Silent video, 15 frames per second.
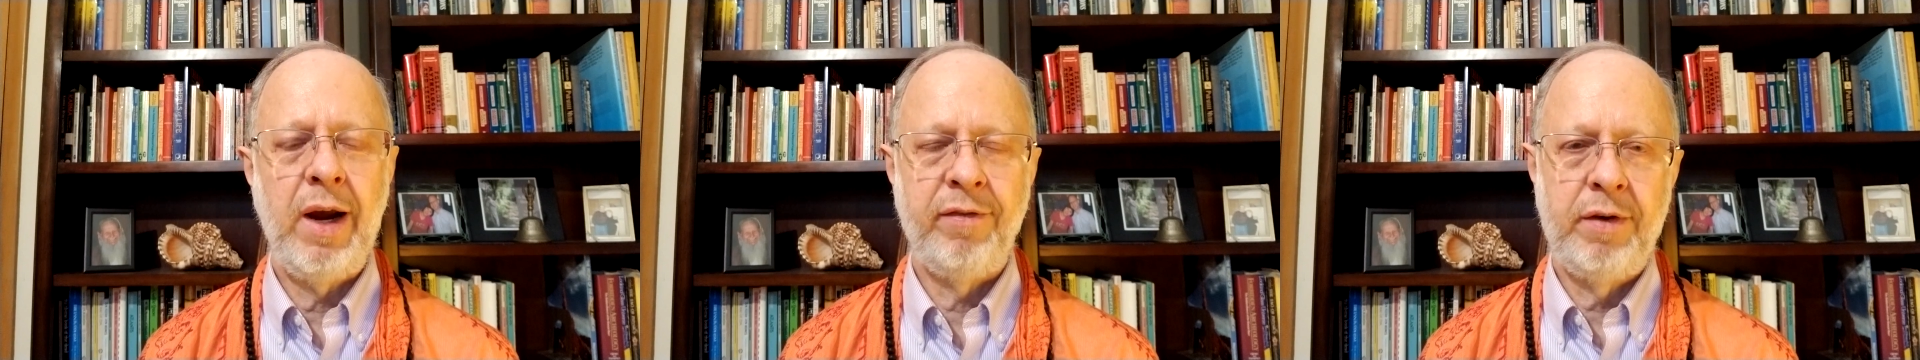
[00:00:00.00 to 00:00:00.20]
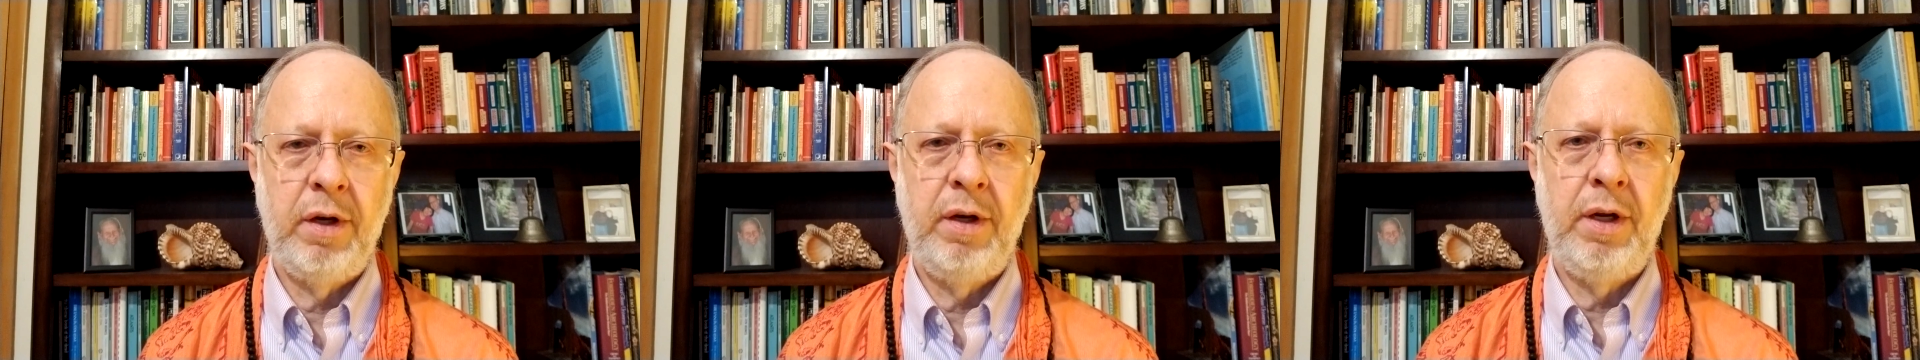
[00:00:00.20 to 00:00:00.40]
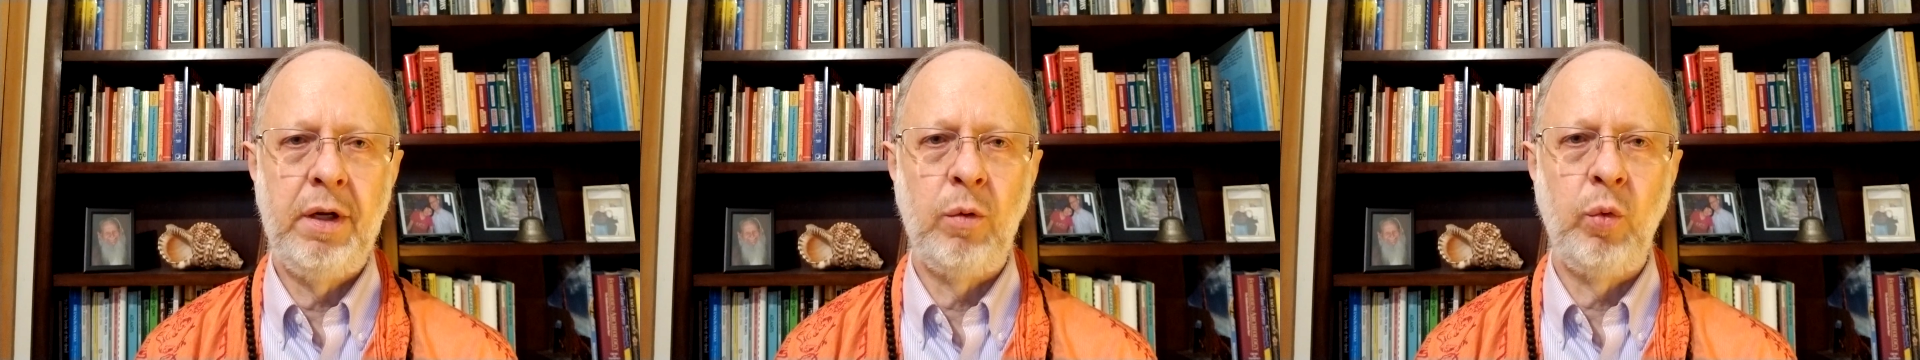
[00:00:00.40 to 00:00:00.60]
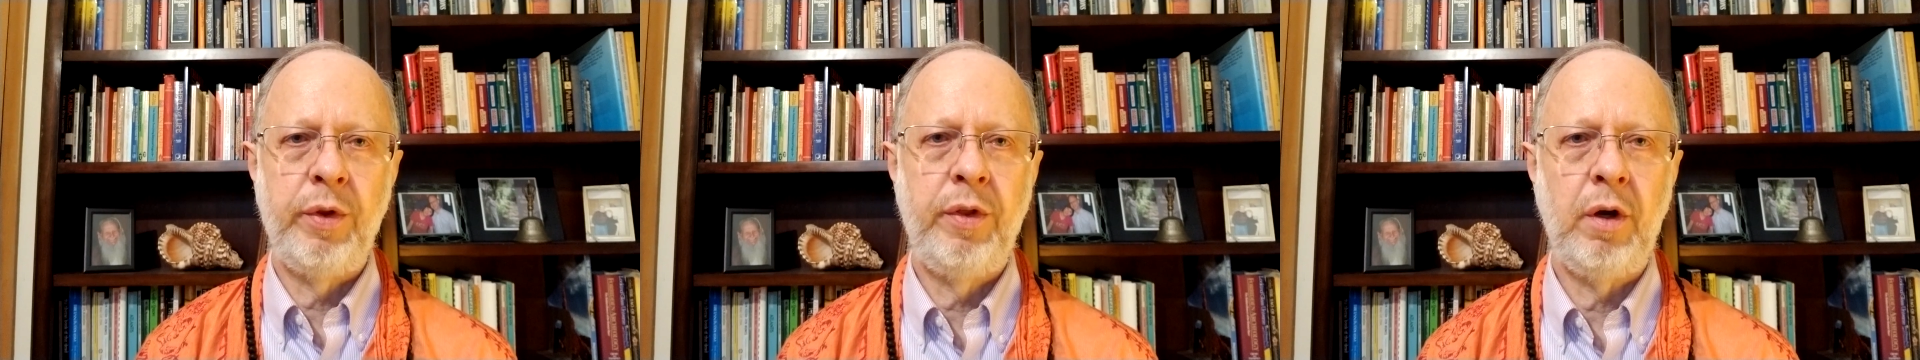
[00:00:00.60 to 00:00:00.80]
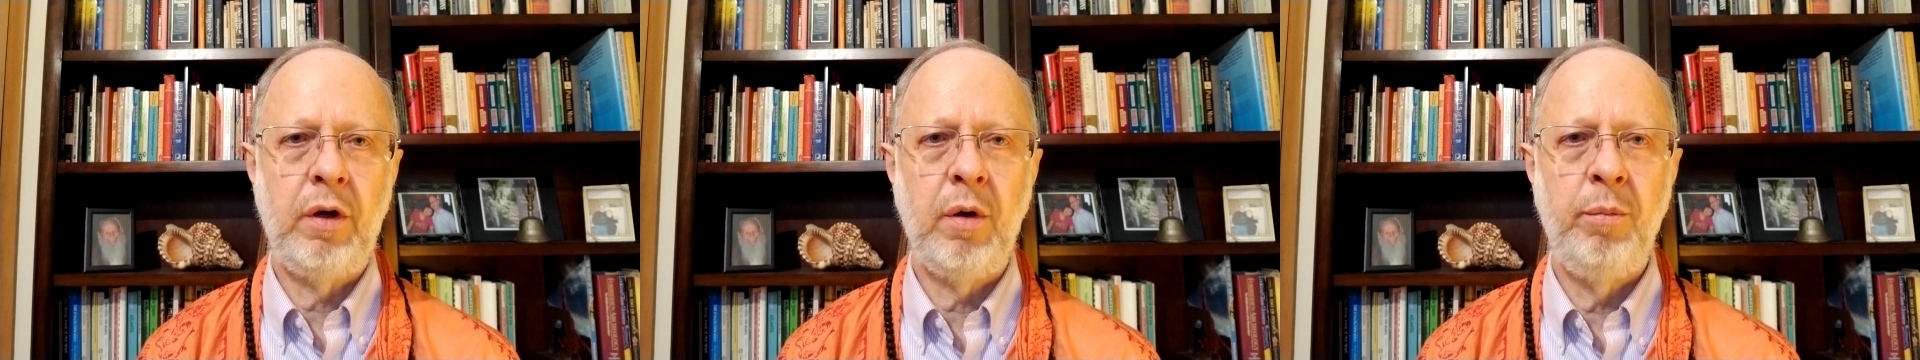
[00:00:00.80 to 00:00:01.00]
to deal with the
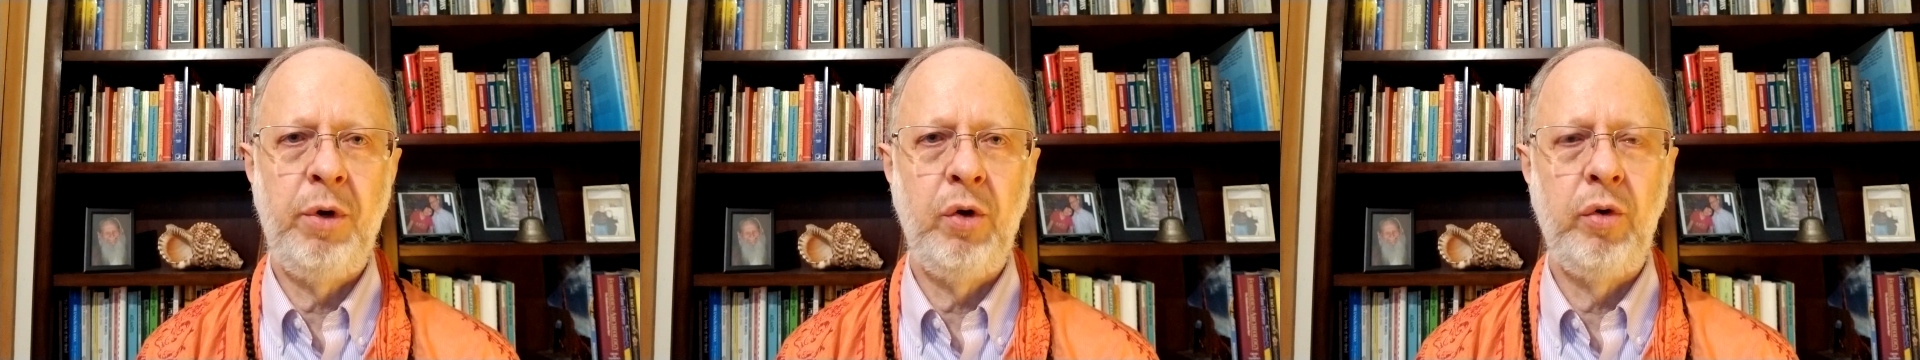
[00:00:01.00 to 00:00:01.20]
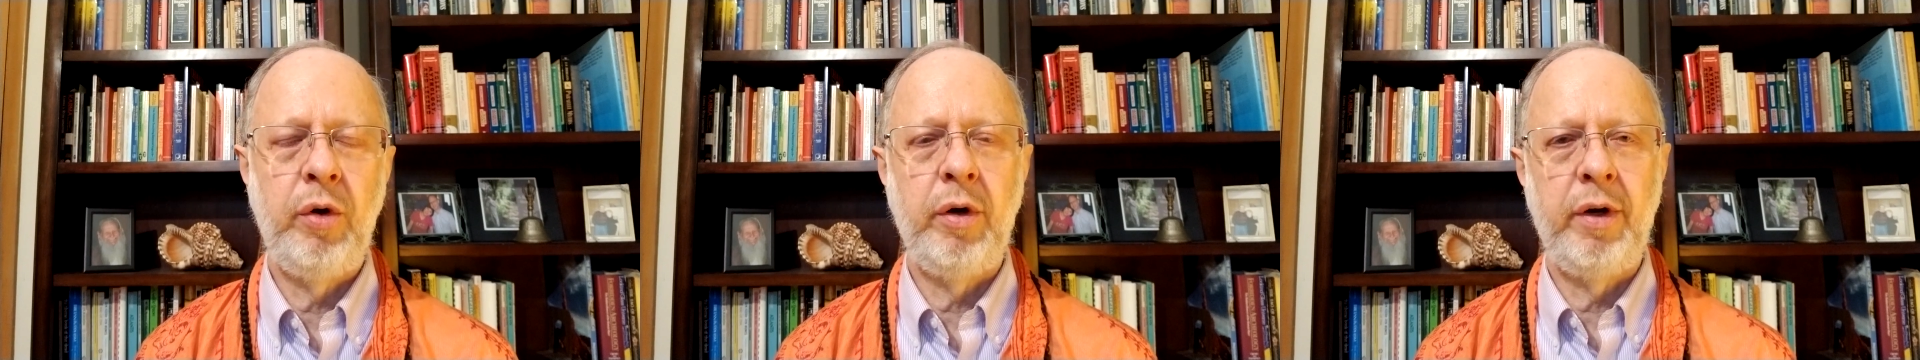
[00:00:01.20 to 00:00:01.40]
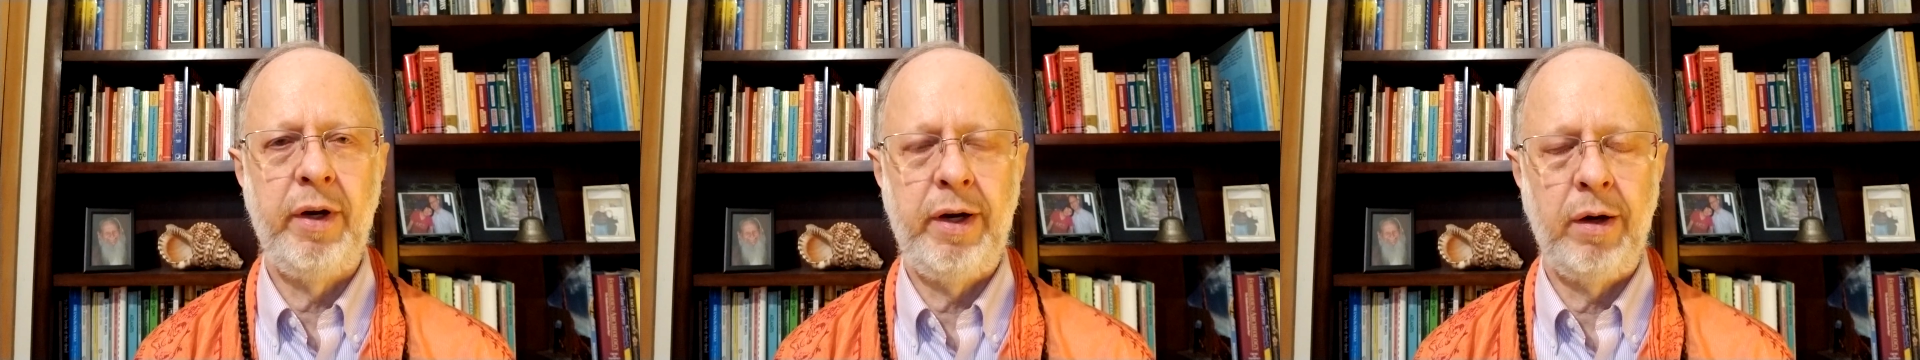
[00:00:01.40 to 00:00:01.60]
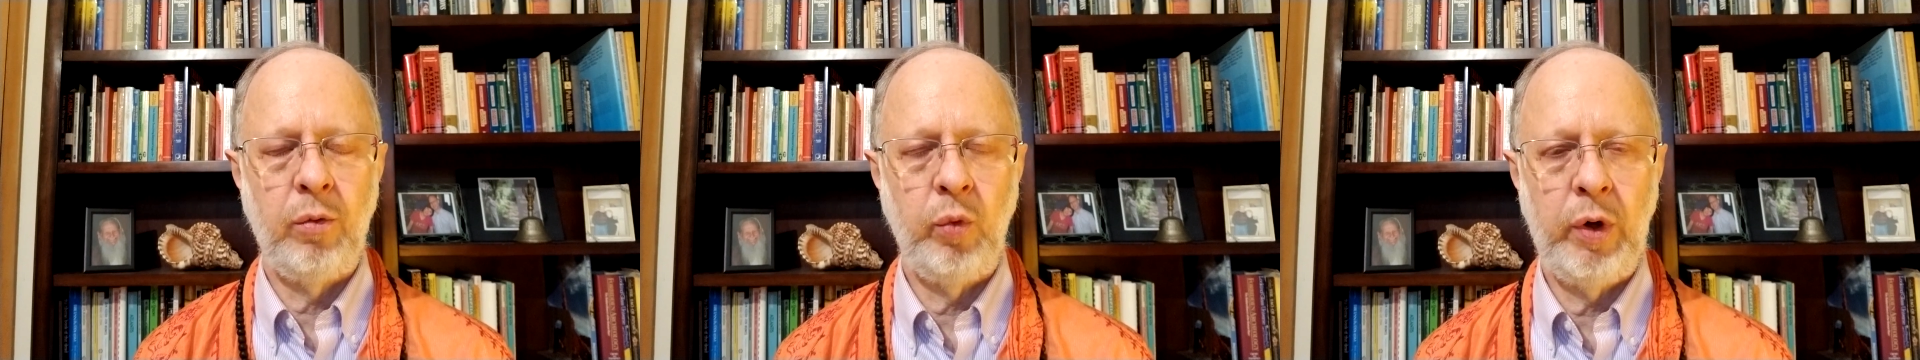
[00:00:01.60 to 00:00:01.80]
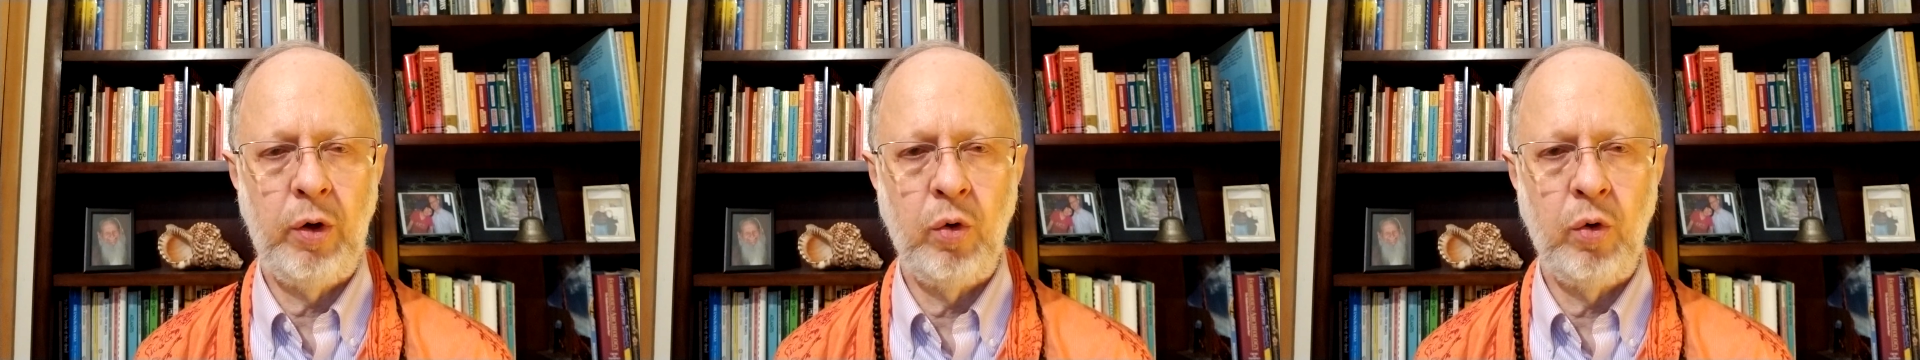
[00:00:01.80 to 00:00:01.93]
community, and